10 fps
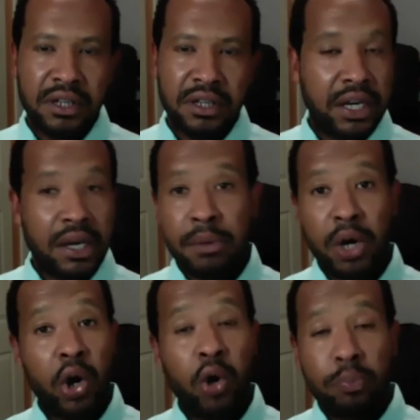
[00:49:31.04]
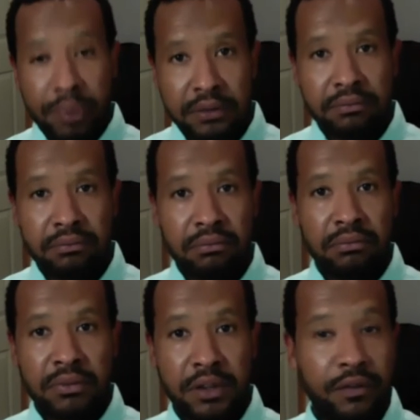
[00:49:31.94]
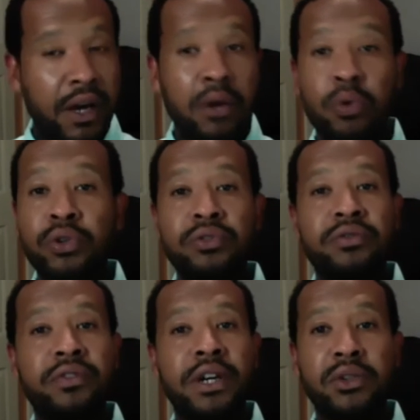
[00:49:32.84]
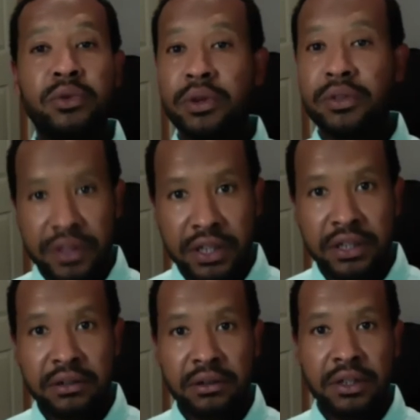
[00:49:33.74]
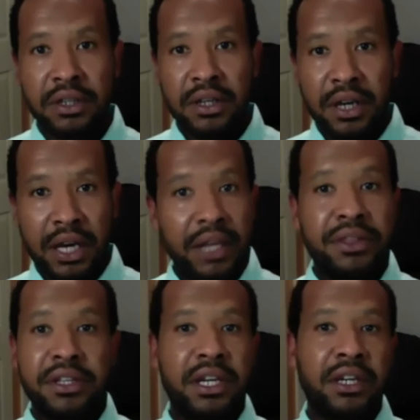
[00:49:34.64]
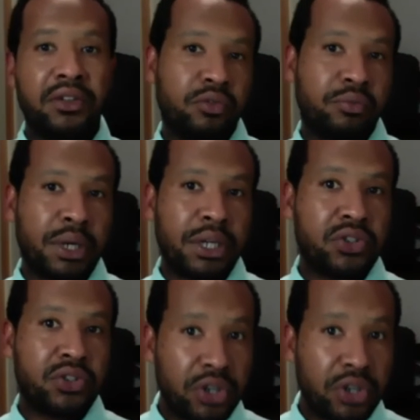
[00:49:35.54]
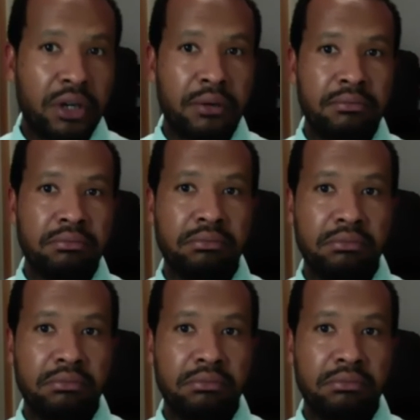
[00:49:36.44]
And I'm hoping, if I were to find one thing at the end of my term,